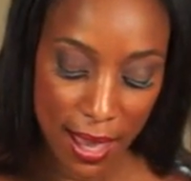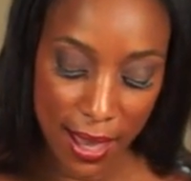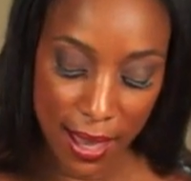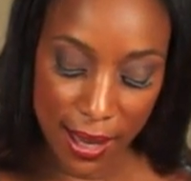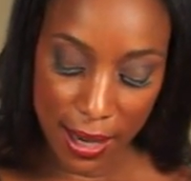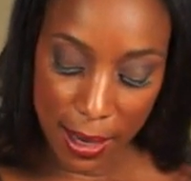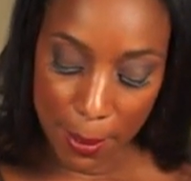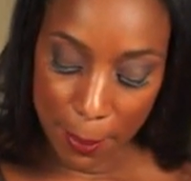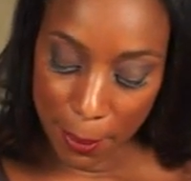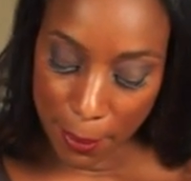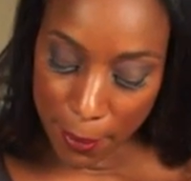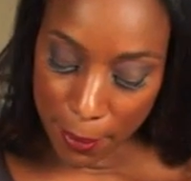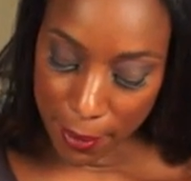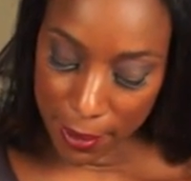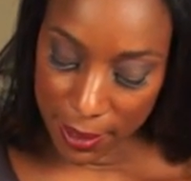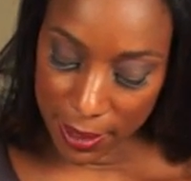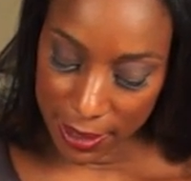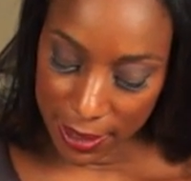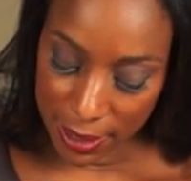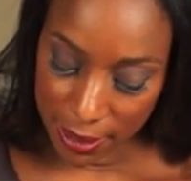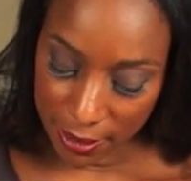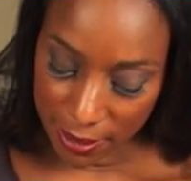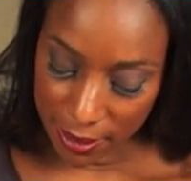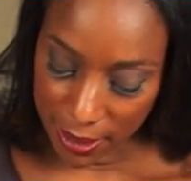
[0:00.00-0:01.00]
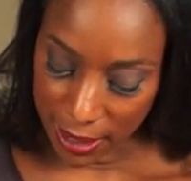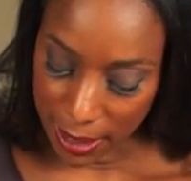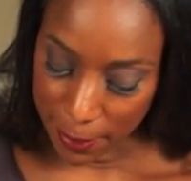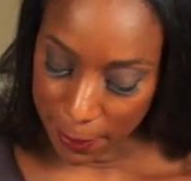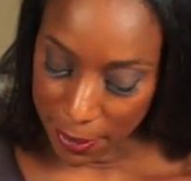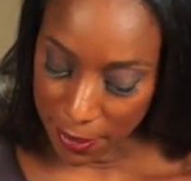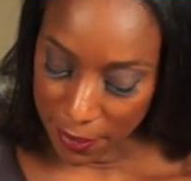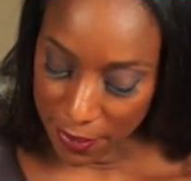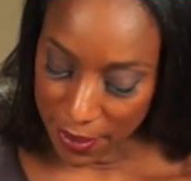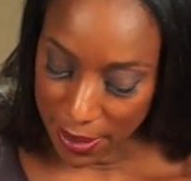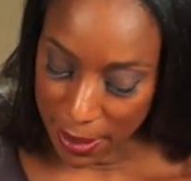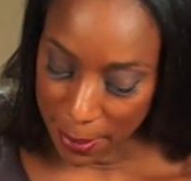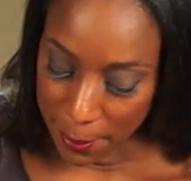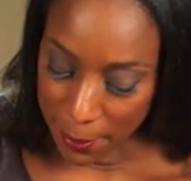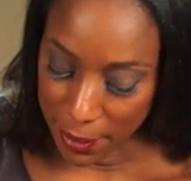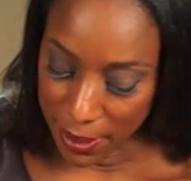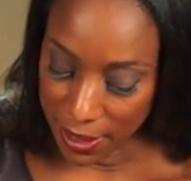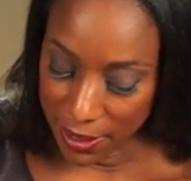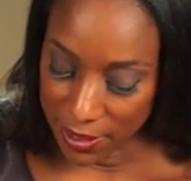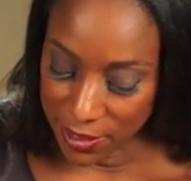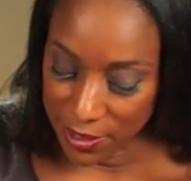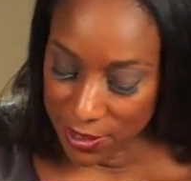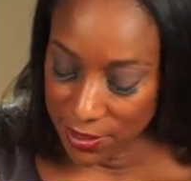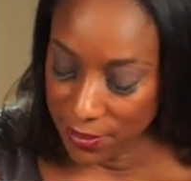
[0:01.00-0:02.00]
And I pour it in here like about that
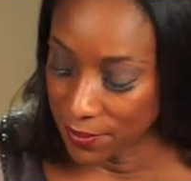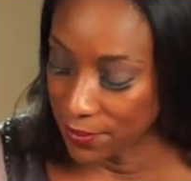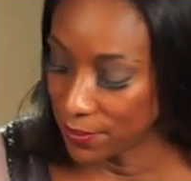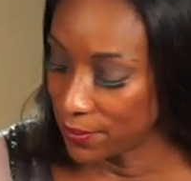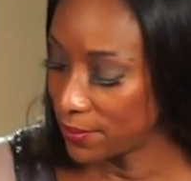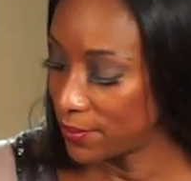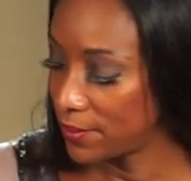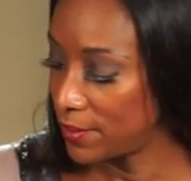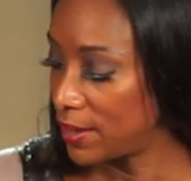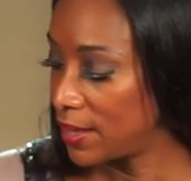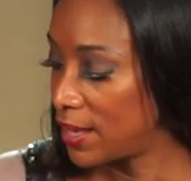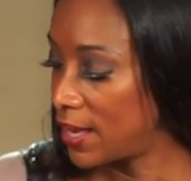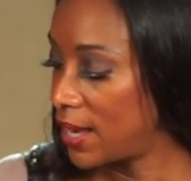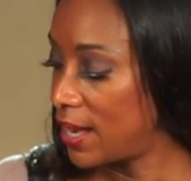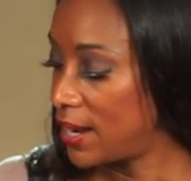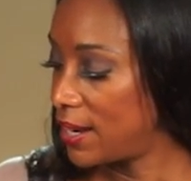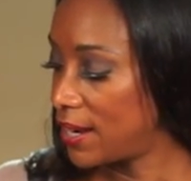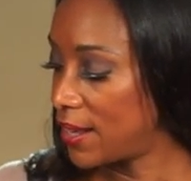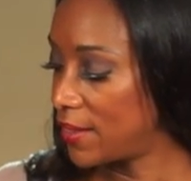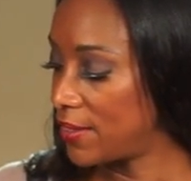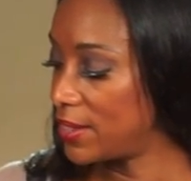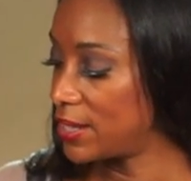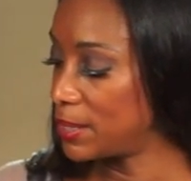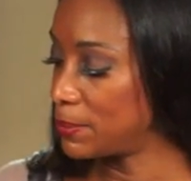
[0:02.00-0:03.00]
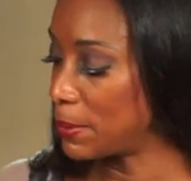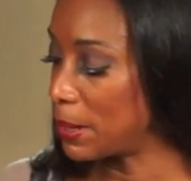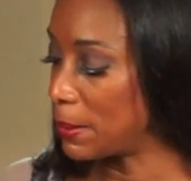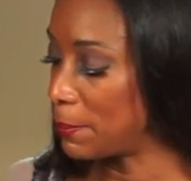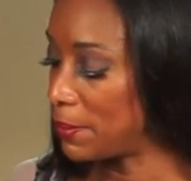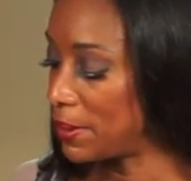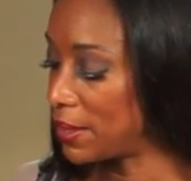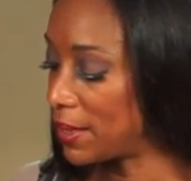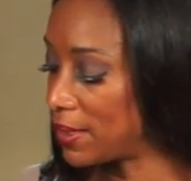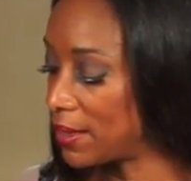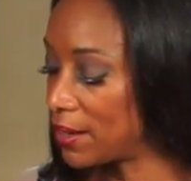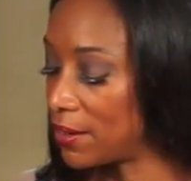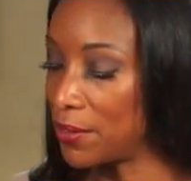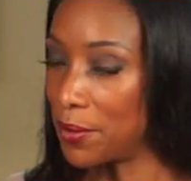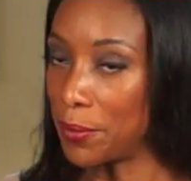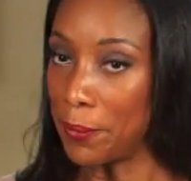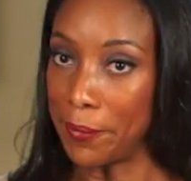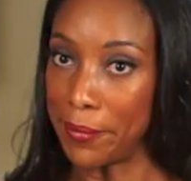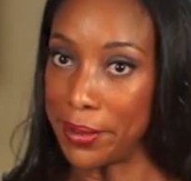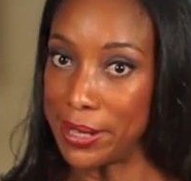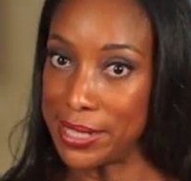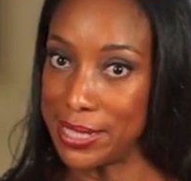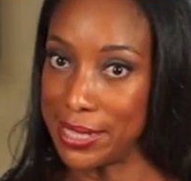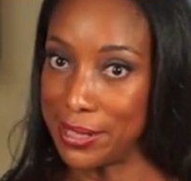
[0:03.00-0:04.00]
much. Now this might be a little
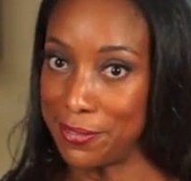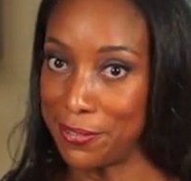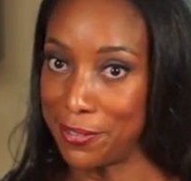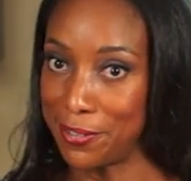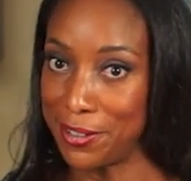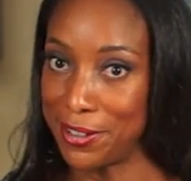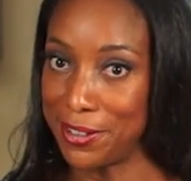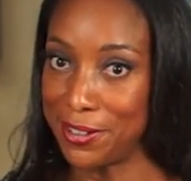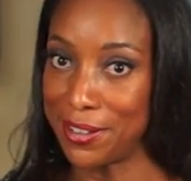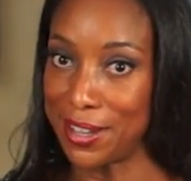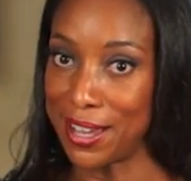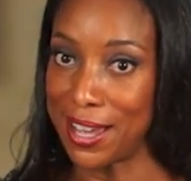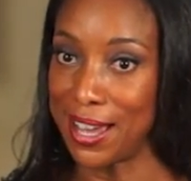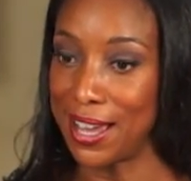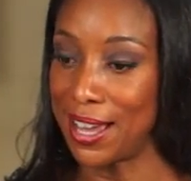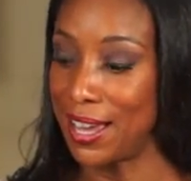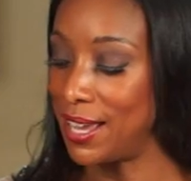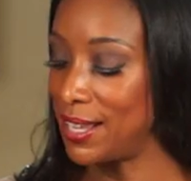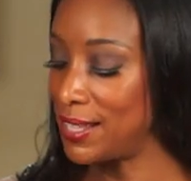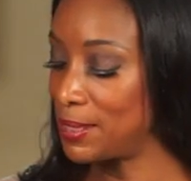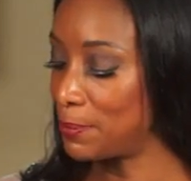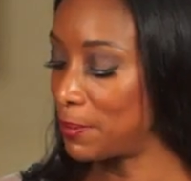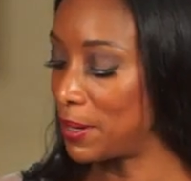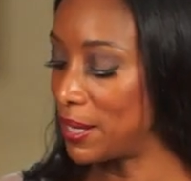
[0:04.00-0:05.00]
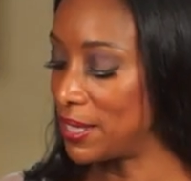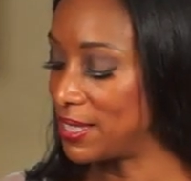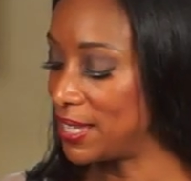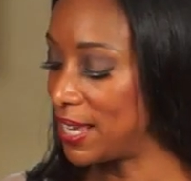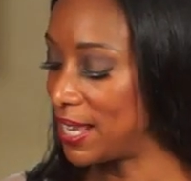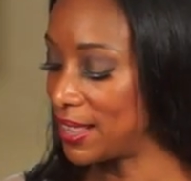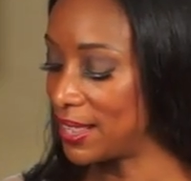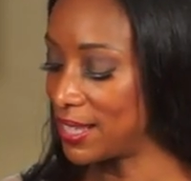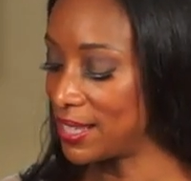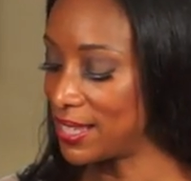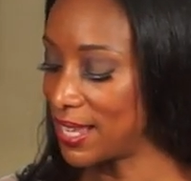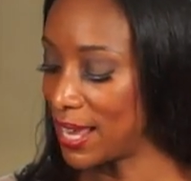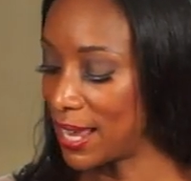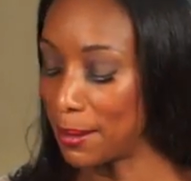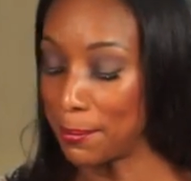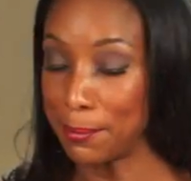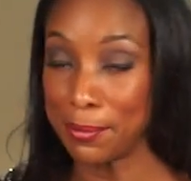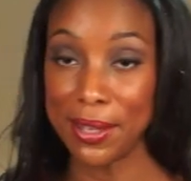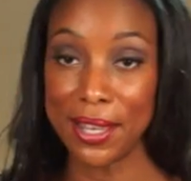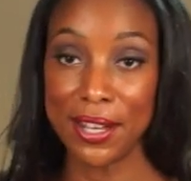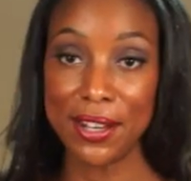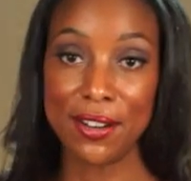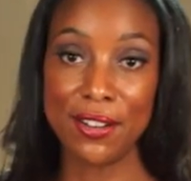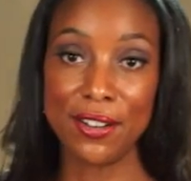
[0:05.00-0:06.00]
noisy for you guys, but I take this
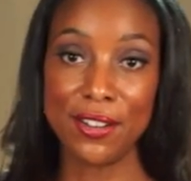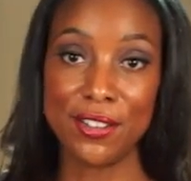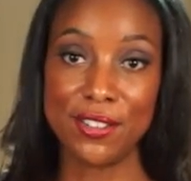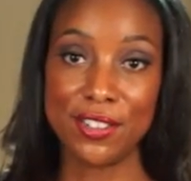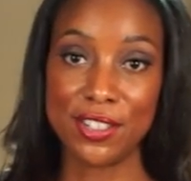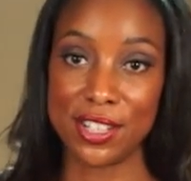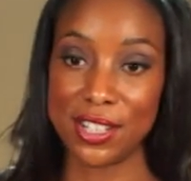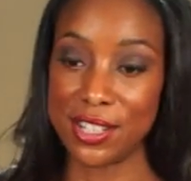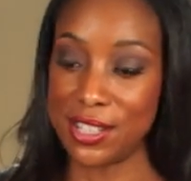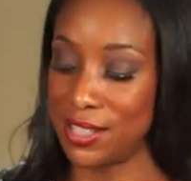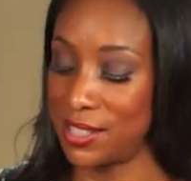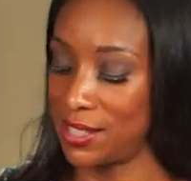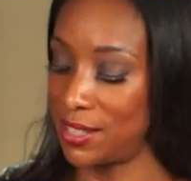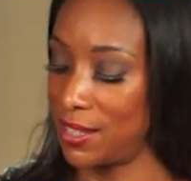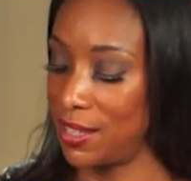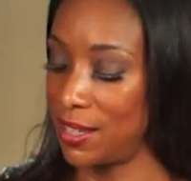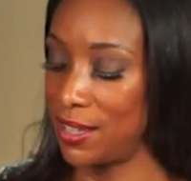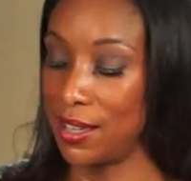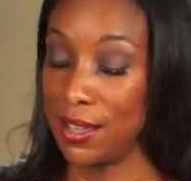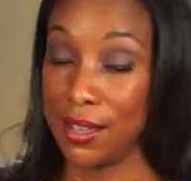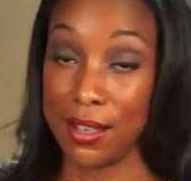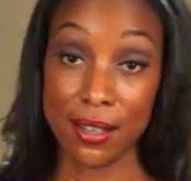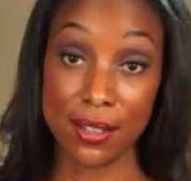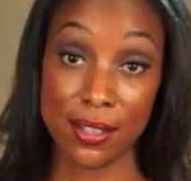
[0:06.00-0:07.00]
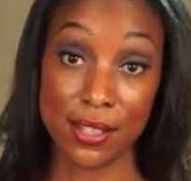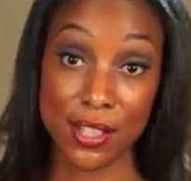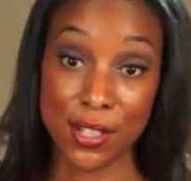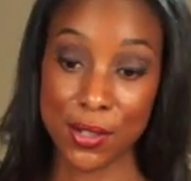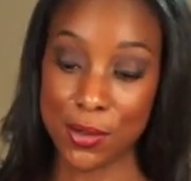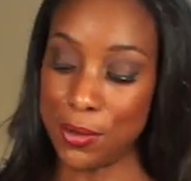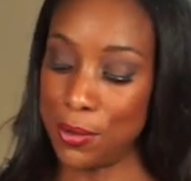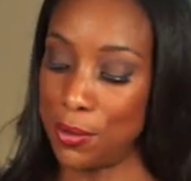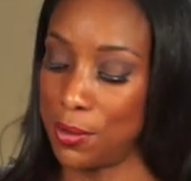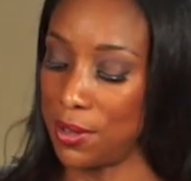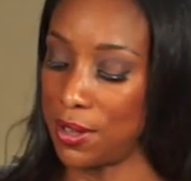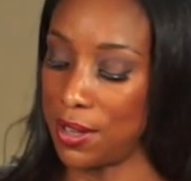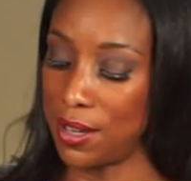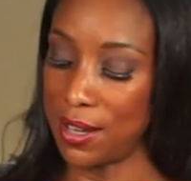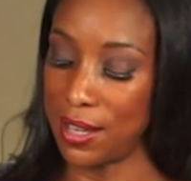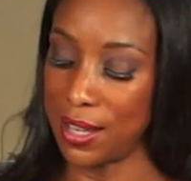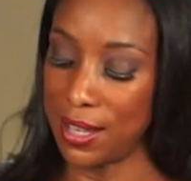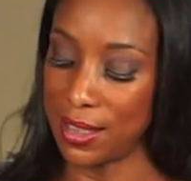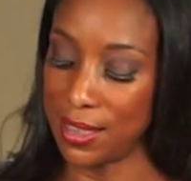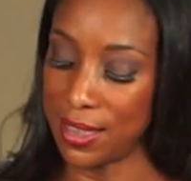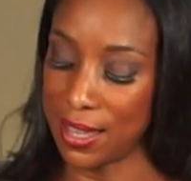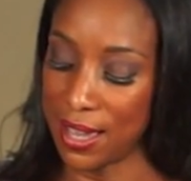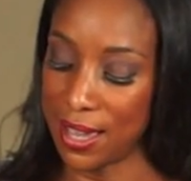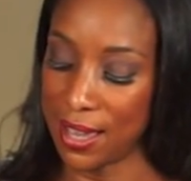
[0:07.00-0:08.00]
hand blender, you just screw it on
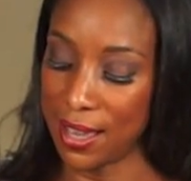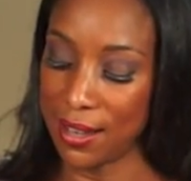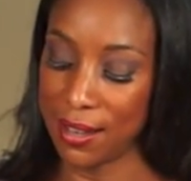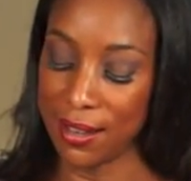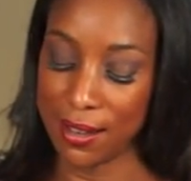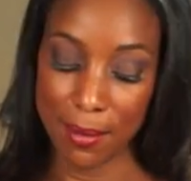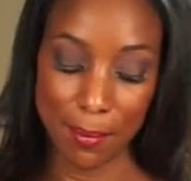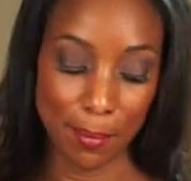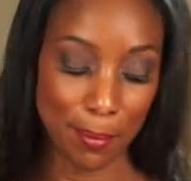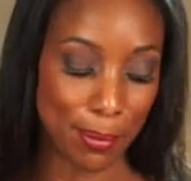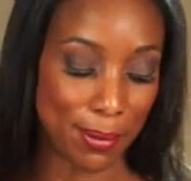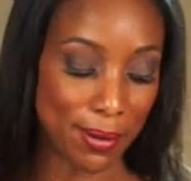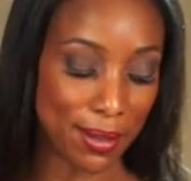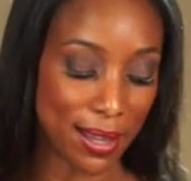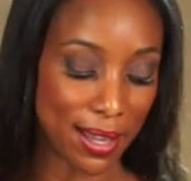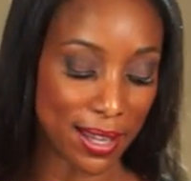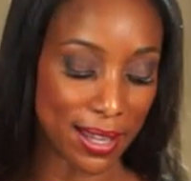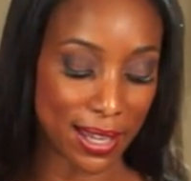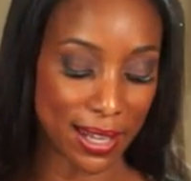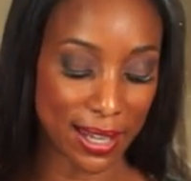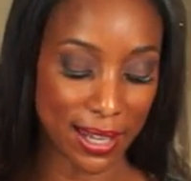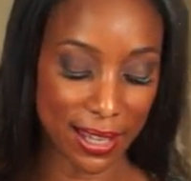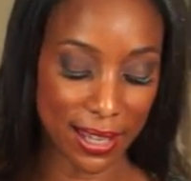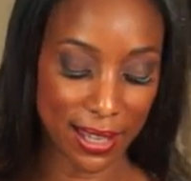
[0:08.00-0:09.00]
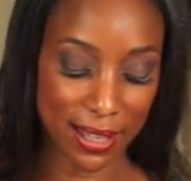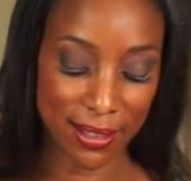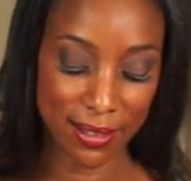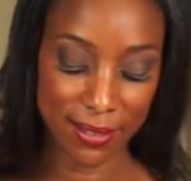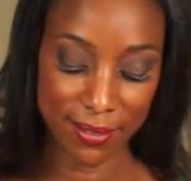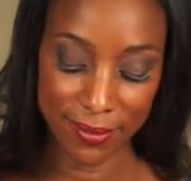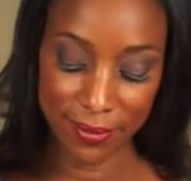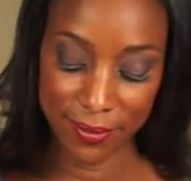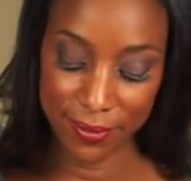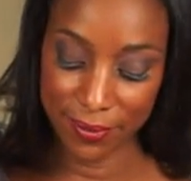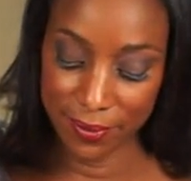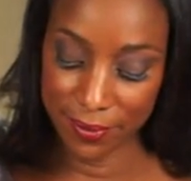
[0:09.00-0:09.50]
like that, plug it in.